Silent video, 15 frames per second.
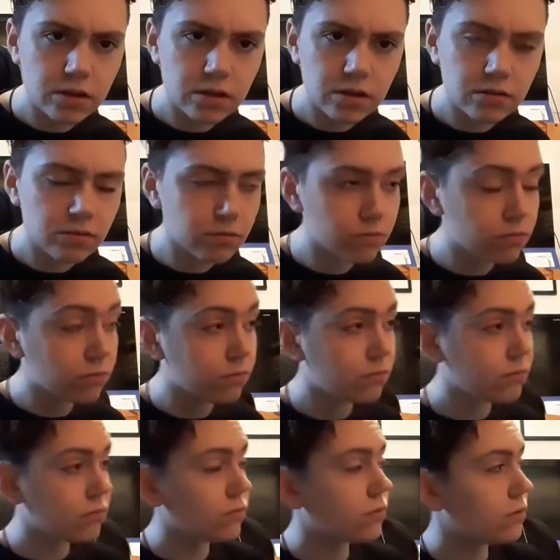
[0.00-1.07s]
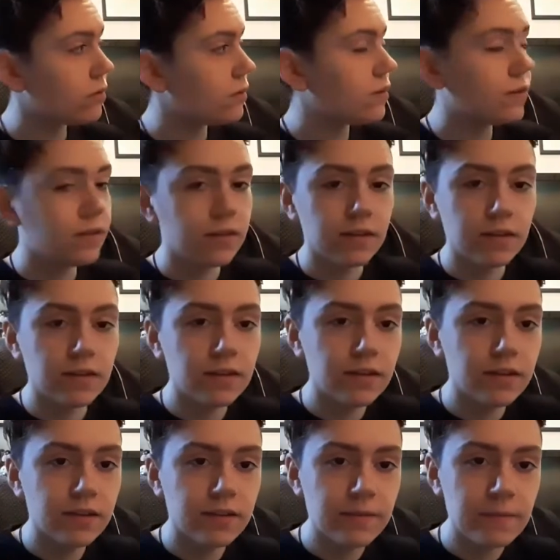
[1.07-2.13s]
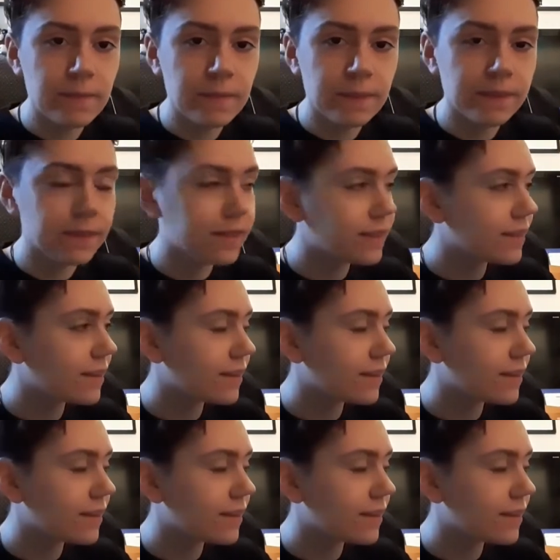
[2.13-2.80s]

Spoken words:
(silence)